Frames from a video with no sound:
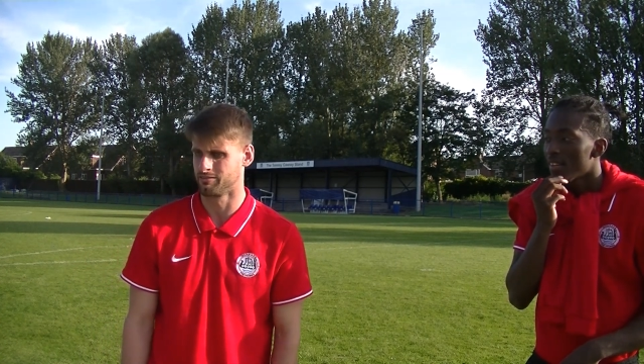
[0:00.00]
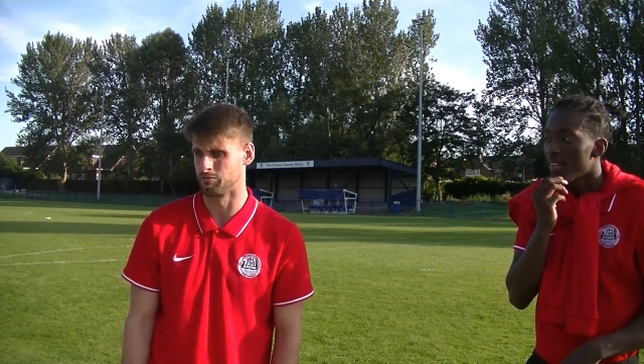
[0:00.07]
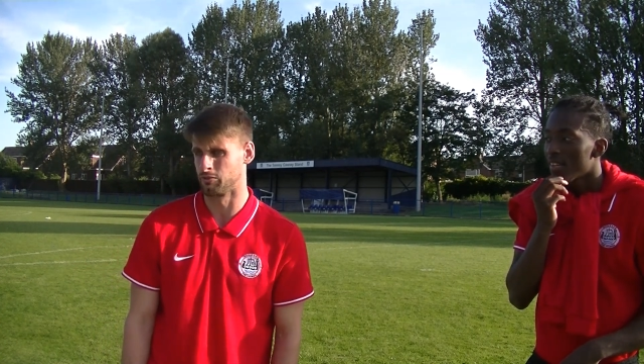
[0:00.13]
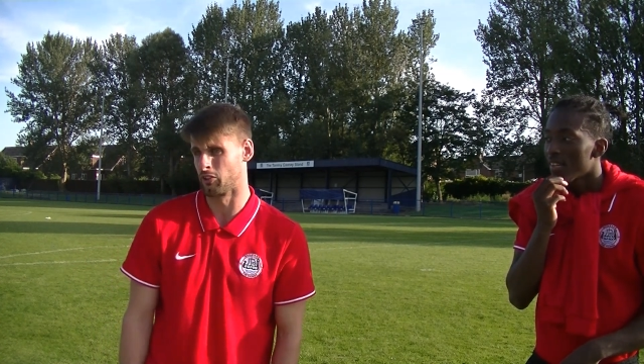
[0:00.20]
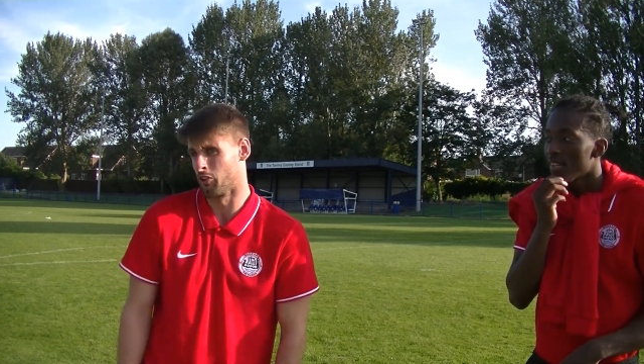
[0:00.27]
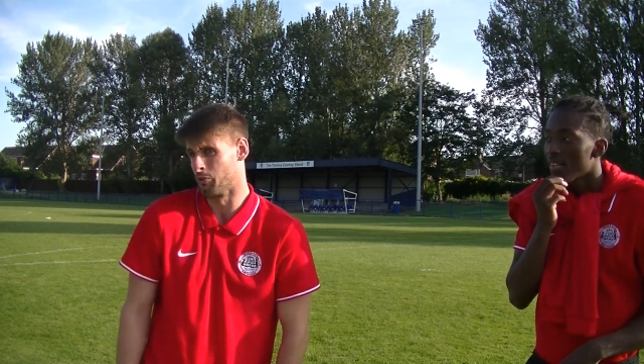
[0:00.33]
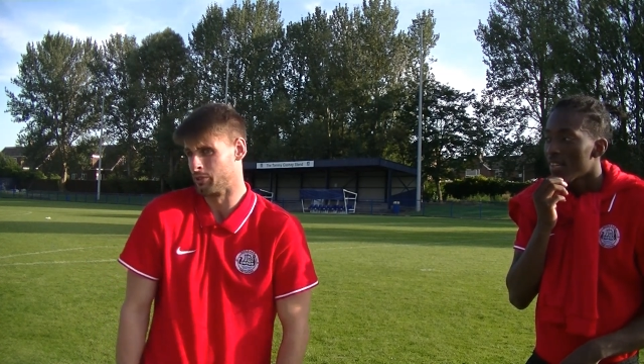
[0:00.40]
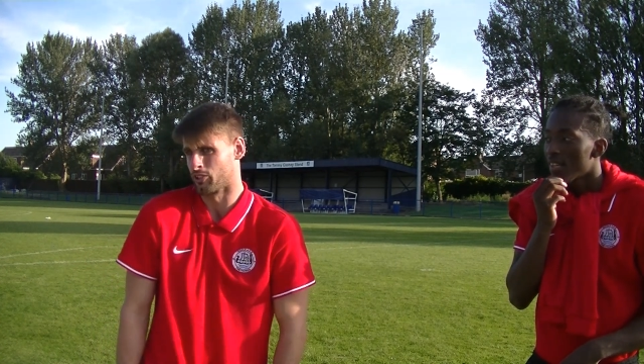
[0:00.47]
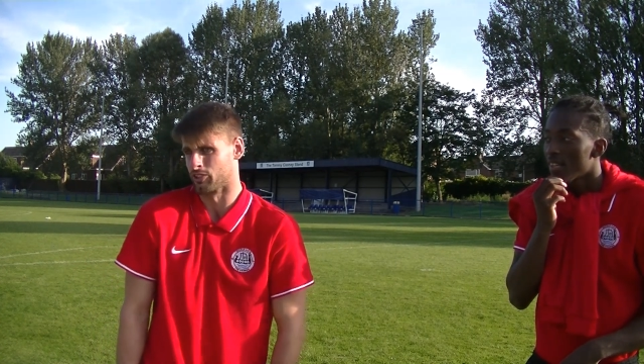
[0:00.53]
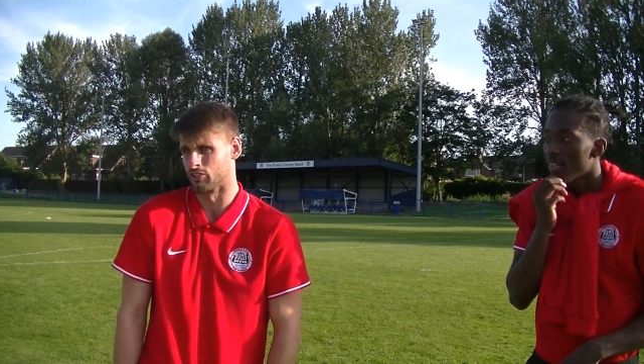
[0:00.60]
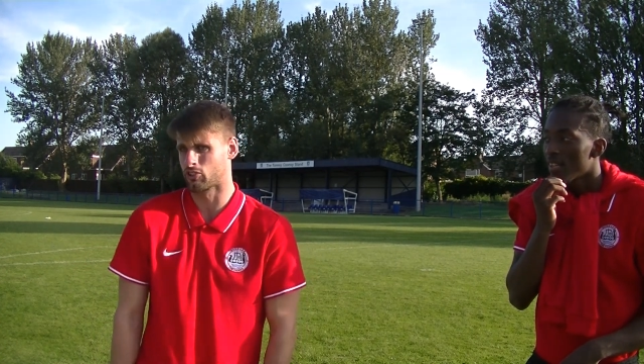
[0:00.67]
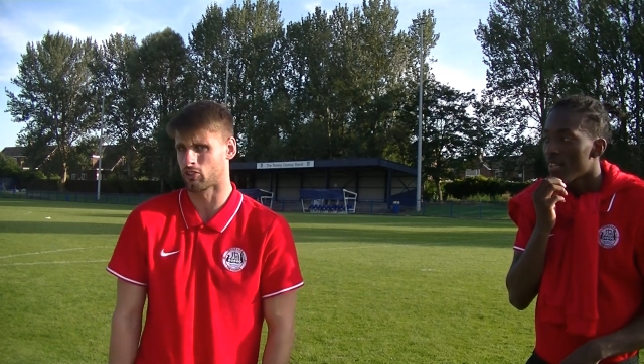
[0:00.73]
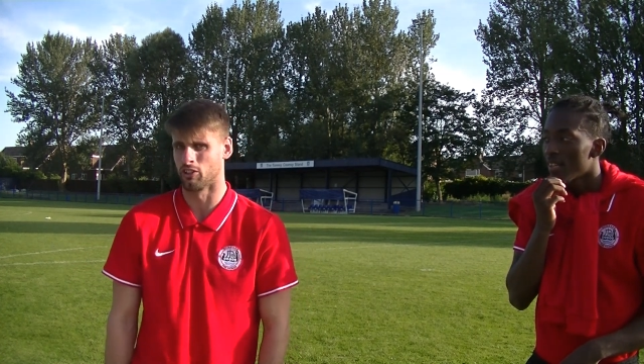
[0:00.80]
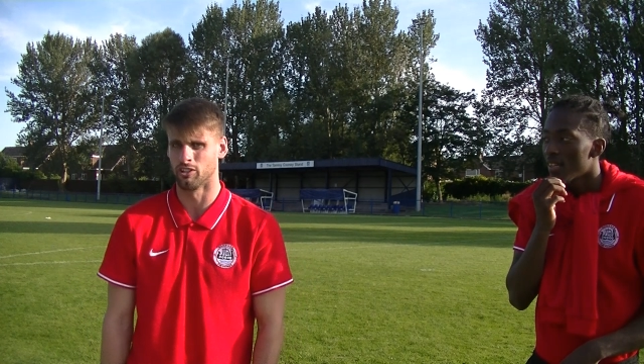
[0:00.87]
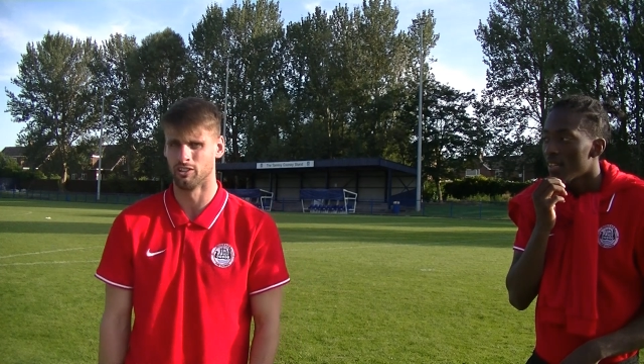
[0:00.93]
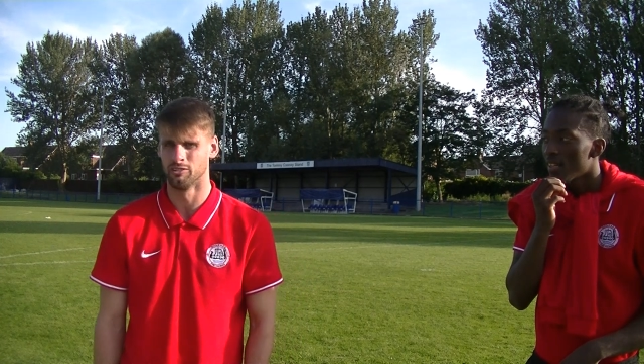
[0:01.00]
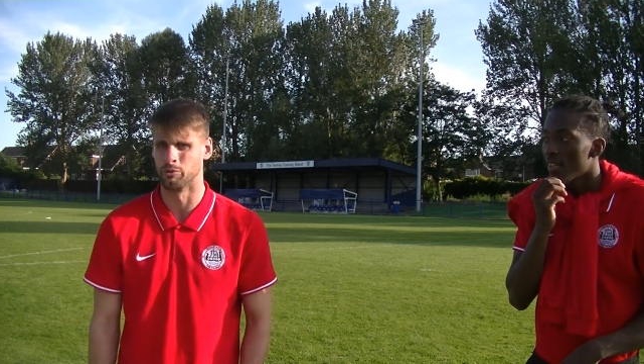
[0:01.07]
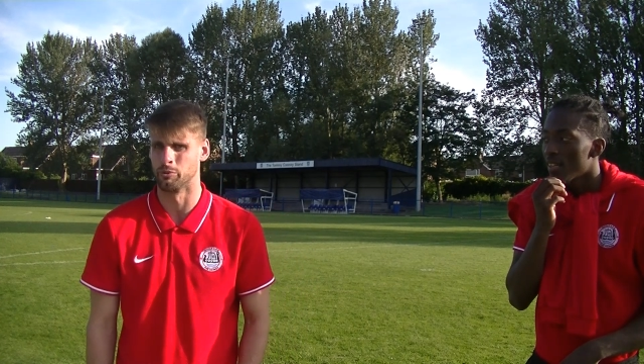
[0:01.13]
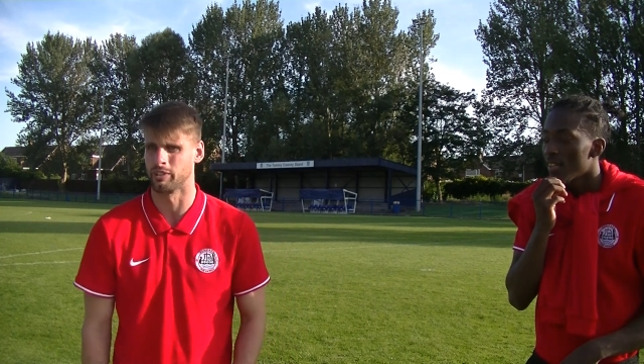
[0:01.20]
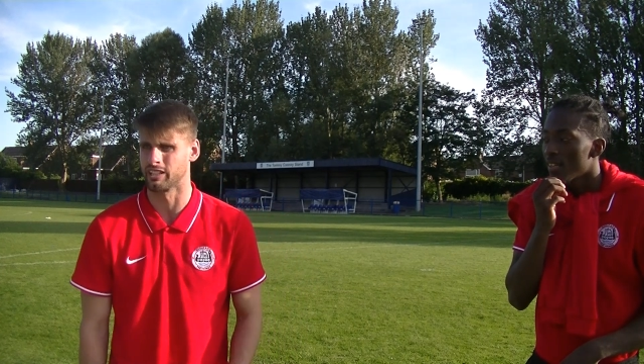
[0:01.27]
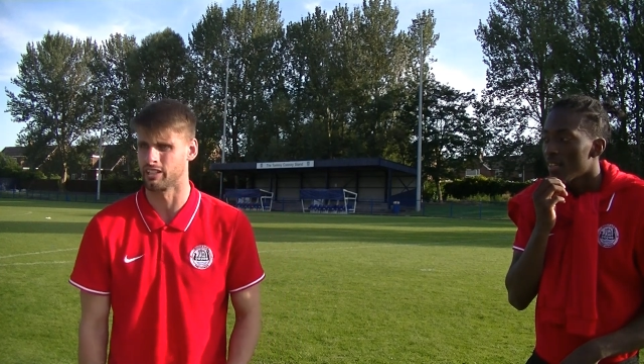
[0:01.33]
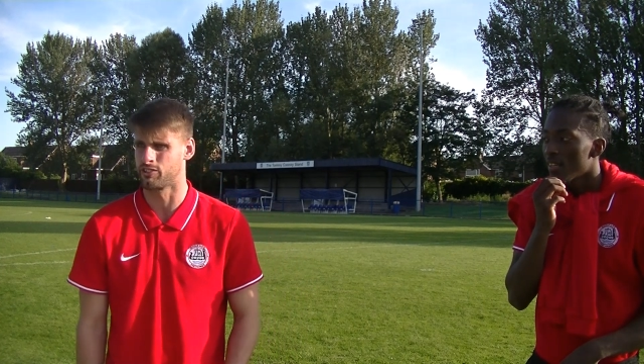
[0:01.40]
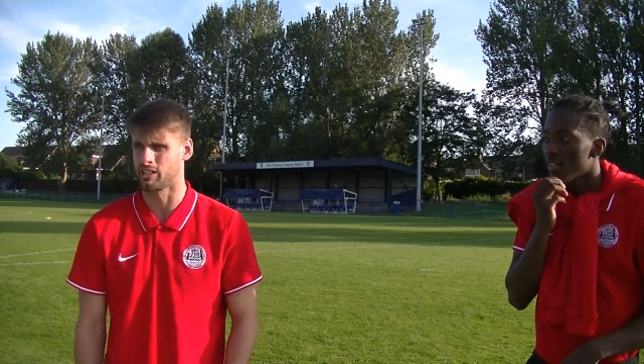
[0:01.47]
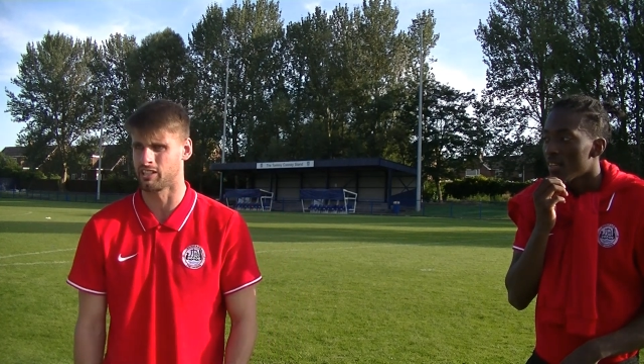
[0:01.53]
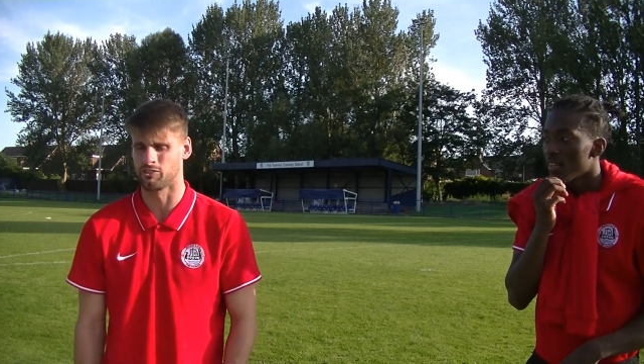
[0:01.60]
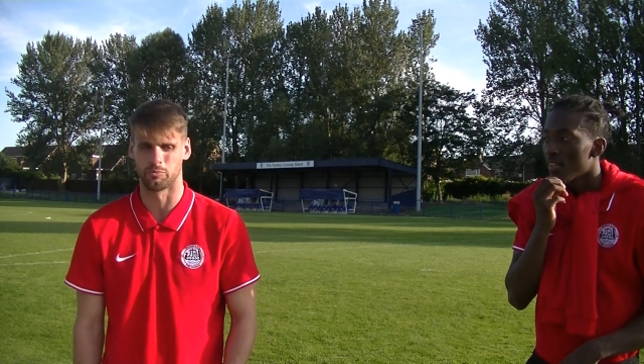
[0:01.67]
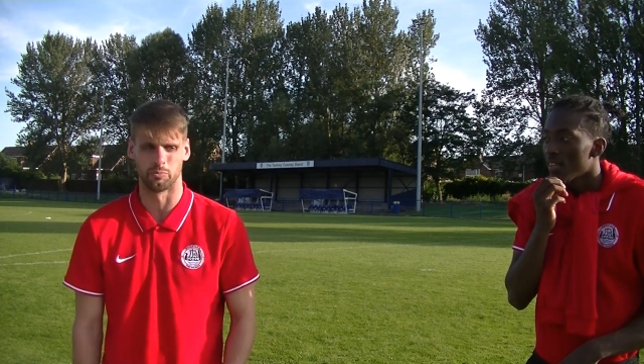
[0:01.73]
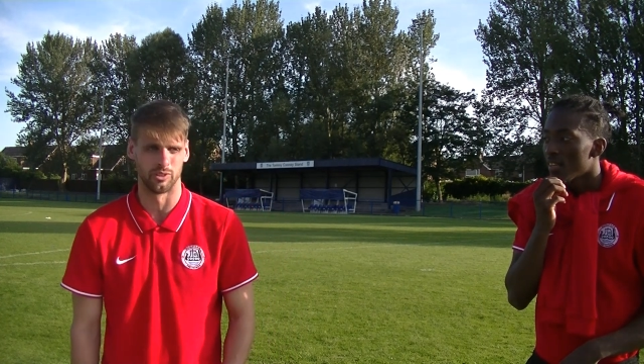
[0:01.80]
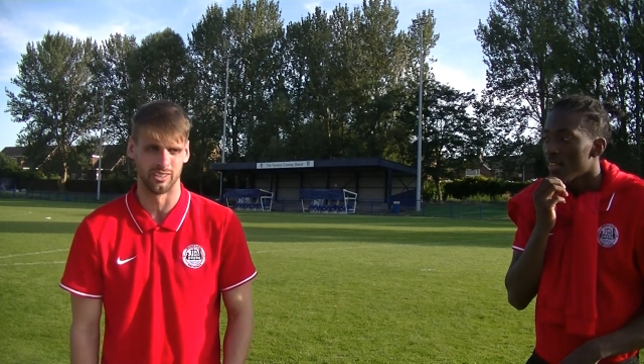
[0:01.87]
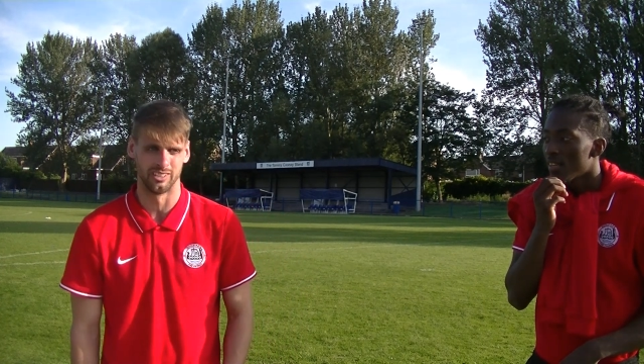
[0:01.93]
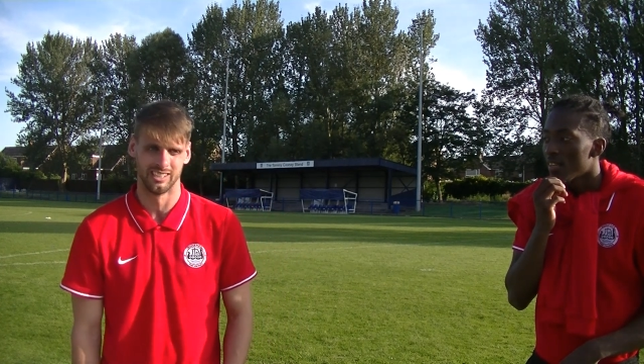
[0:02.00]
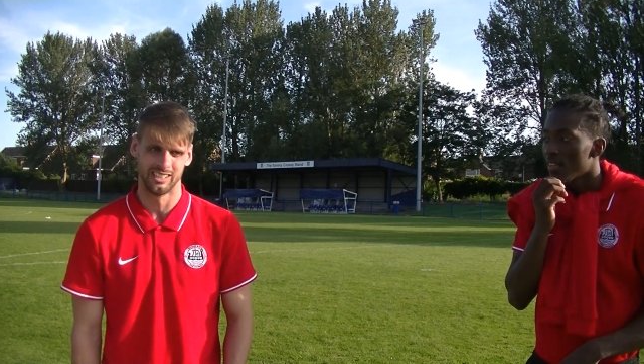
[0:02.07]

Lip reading: We're always going to score when we get the chance, but